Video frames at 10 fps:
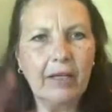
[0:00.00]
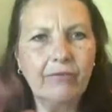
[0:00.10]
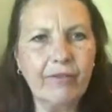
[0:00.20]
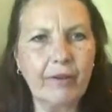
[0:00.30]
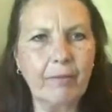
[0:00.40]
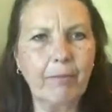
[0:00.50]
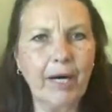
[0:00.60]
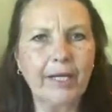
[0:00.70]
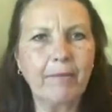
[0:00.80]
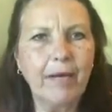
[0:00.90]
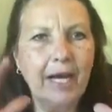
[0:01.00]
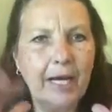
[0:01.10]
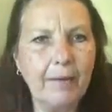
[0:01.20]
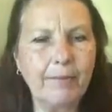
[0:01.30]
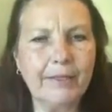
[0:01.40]
from the bottom
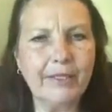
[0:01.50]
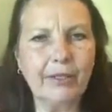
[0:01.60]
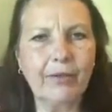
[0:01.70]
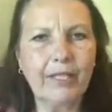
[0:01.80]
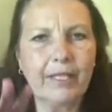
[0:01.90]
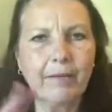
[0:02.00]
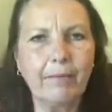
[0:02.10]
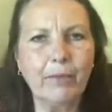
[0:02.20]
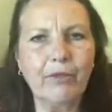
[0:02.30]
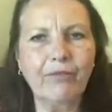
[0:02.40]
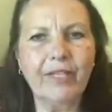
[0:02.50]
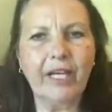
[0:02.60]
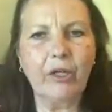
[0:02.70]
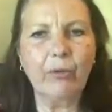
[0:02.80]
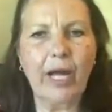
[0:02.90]
up, so that it moved
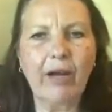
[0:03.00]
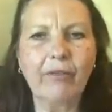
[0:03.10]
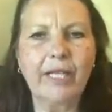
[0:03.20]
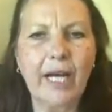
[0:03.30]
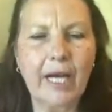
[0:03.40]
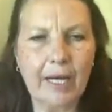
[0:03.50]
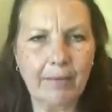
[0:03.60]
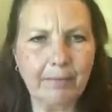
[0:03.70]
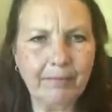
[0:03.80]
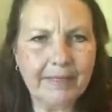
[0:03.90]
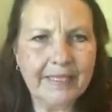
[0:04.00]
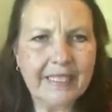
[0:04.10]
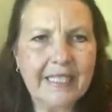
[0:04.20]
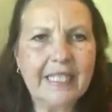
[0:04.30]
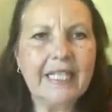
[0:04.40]
that ground up.
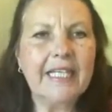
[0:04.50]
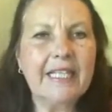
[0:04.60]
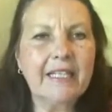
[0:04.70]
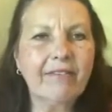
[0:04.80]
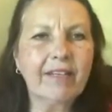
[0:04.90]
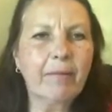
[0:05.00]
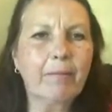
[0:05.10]
And then come